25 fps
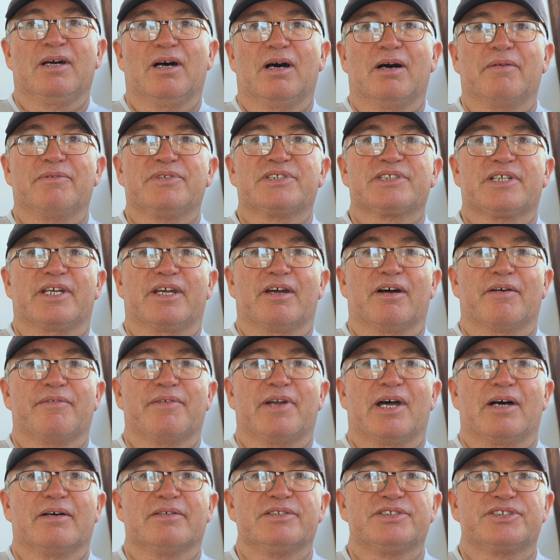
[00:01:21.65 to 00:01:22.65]
obviously I've
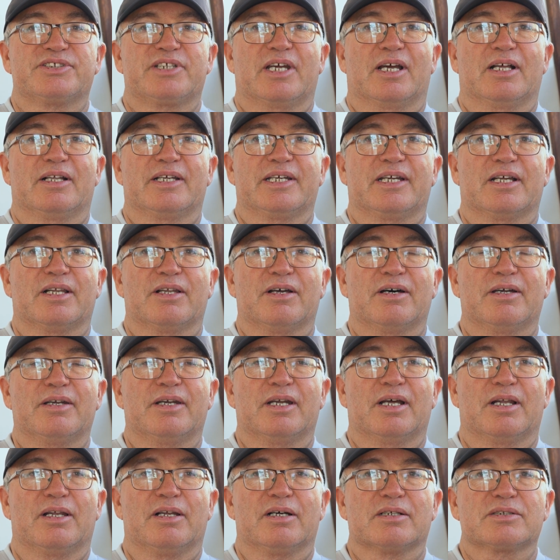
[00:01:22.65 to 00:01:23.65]
known Sally a
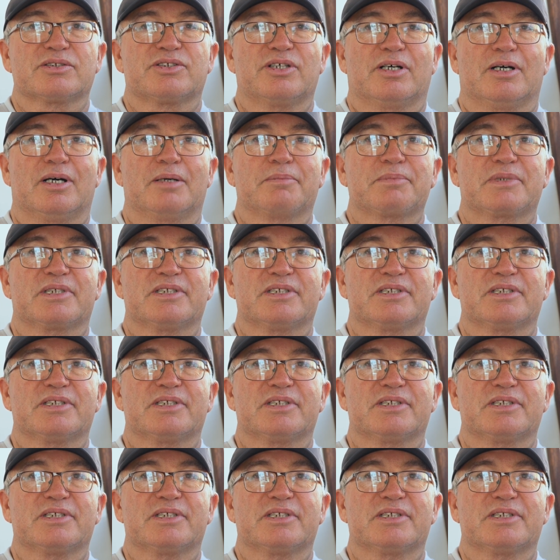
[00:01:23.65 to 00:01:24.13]
long time